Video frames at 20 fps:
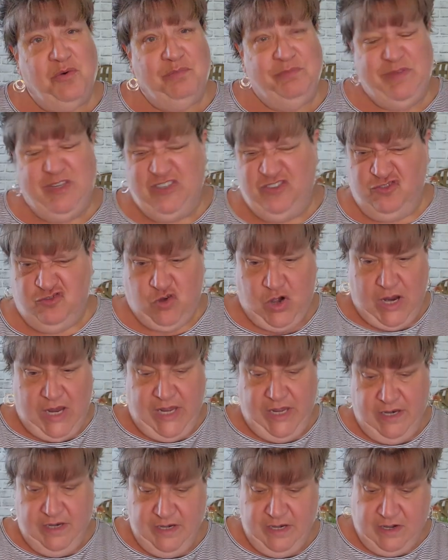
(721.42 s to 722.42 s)
it's
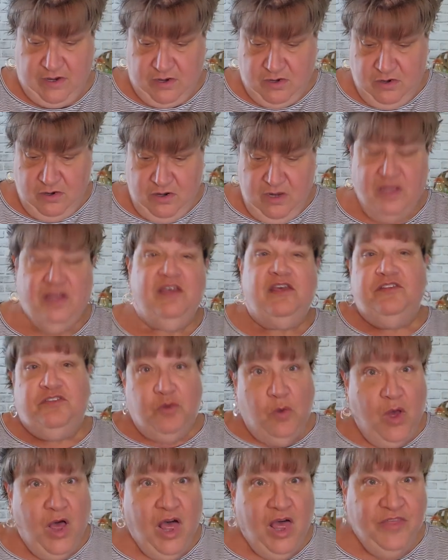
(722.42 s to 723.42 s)
dry in here.
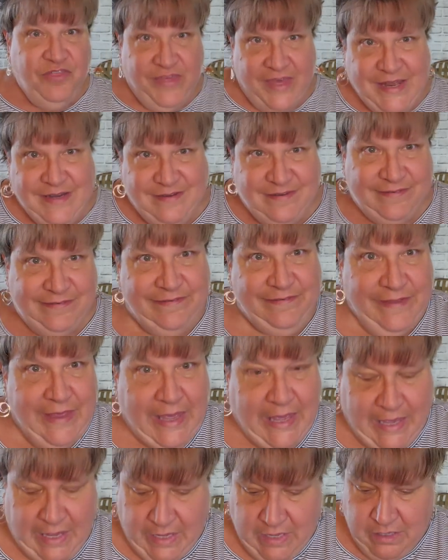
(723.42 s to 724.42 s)
So all that to
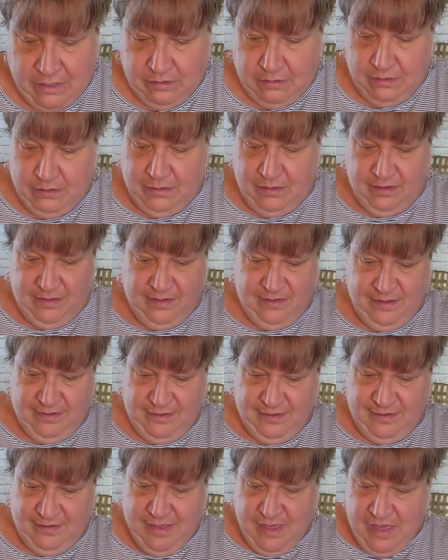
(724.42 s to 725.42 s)
say,
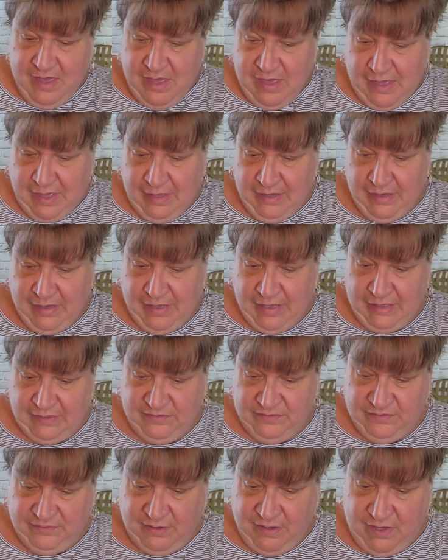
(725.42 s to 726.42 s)
I got
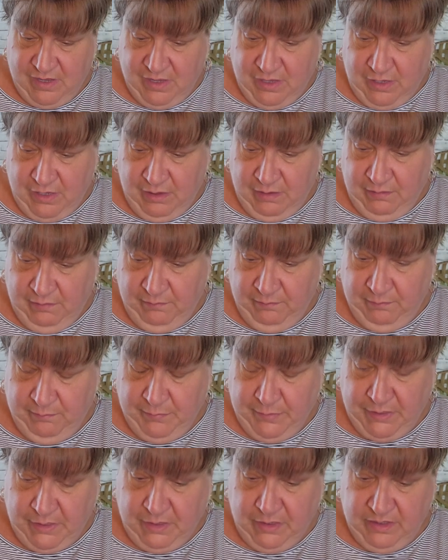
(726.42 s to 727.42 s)

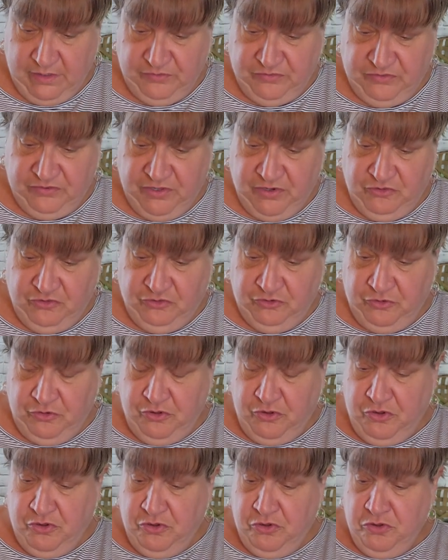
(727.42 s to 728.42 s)
some
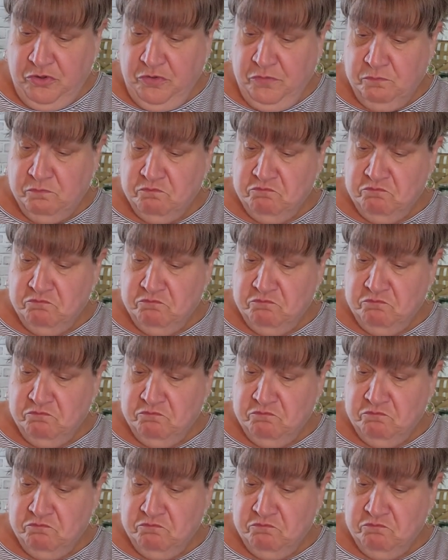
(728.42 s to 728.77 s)
essential